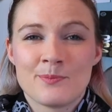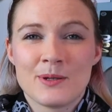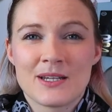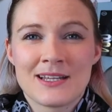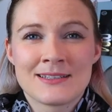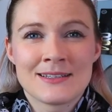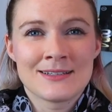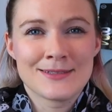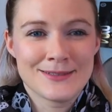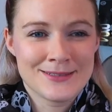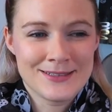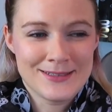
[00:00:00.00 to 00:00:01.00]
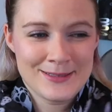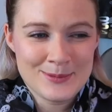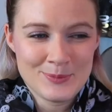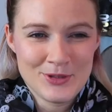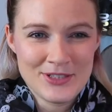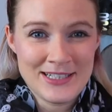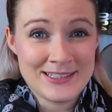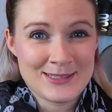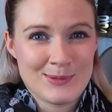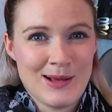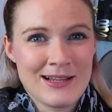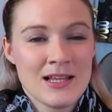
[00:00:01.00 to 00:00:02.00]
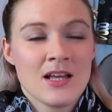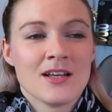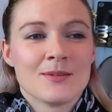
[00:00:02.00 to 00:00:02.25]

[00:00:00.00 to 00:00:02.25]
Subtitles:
but I did use it this morning as well.